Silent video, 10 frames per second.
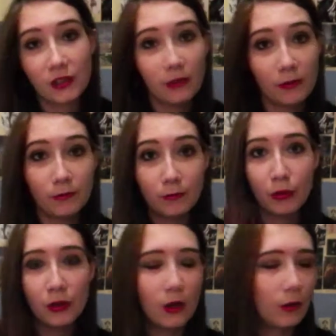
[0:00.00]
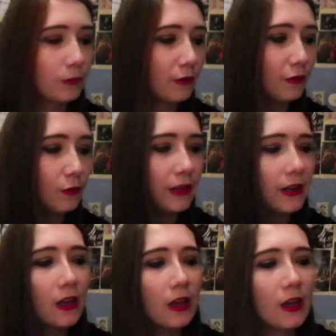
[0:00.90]
I put another perfume in.
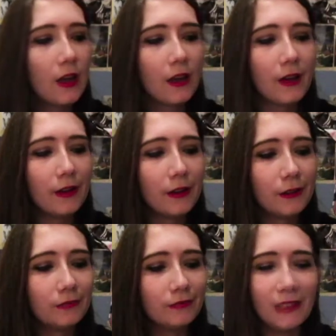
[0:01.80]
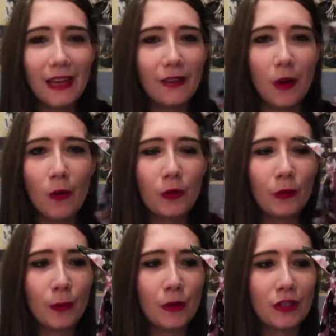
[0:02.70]
Um, yeah, no, I wouldn't
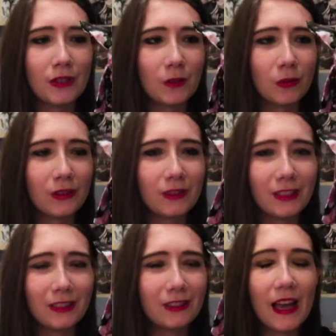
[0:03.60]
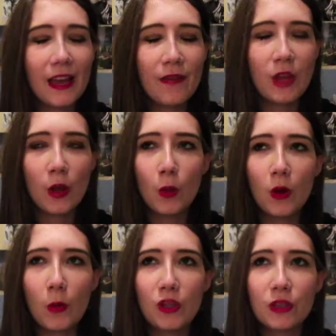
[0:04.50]
repurchase this one. And I had the other
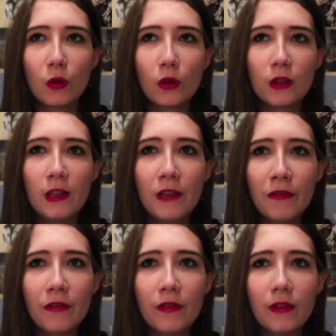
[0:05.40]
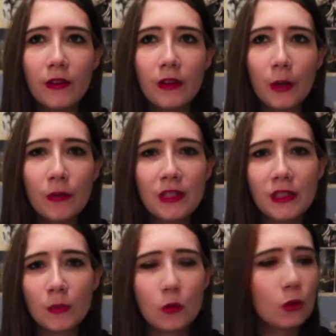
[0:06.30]
one, which is called Live
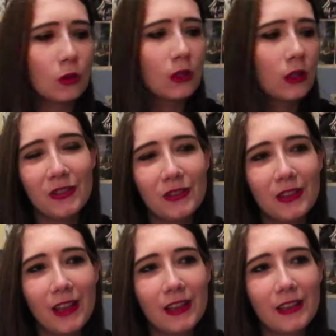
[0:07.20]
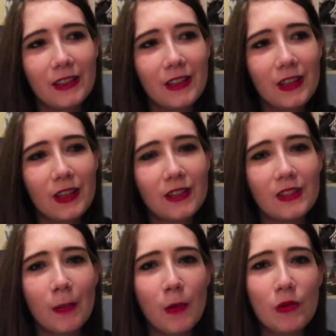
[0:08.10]
Irresistible. Just like
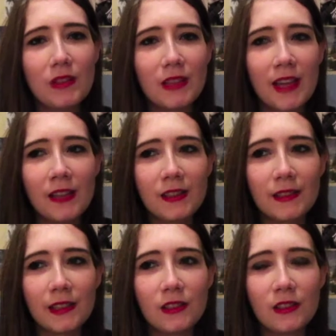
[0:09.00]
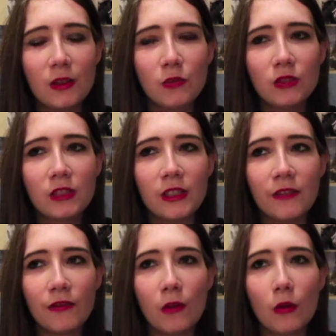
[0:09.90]
summery scents that don't
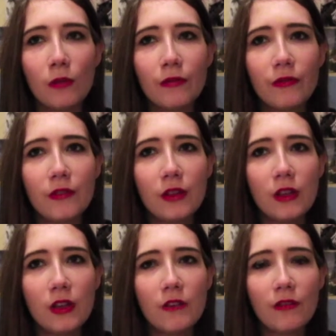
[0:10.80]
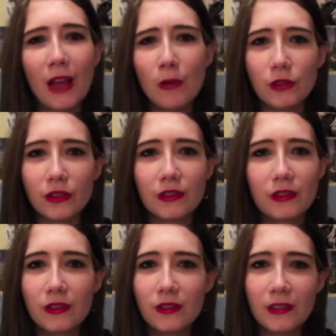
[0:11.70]
involve
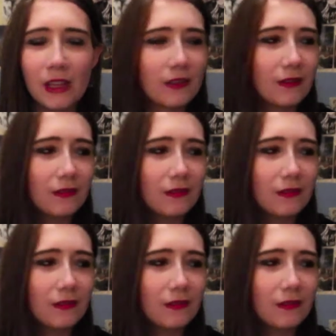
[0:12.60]
flowers. Is that